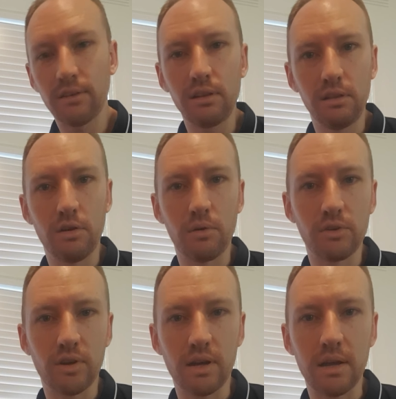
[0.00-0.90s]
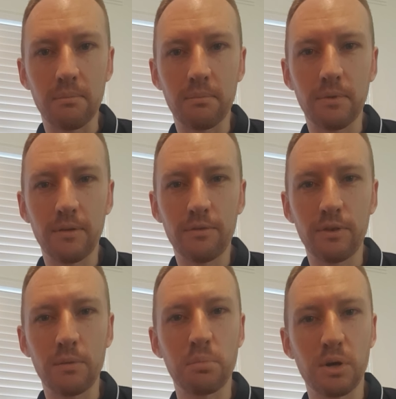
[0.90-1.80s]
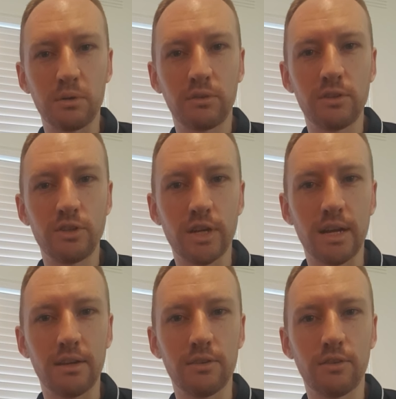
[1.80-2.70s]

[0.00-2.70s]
a long time for the pulse to change.